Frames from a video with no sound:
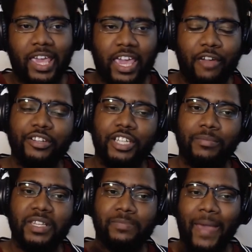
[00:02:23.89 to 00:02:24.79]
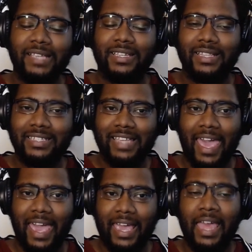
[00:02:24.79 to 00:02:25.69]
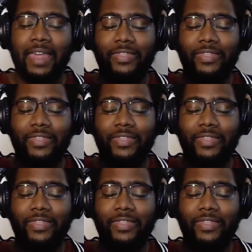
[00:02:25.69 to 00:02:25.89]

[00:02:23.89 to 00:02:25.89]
Kirishima is basically saying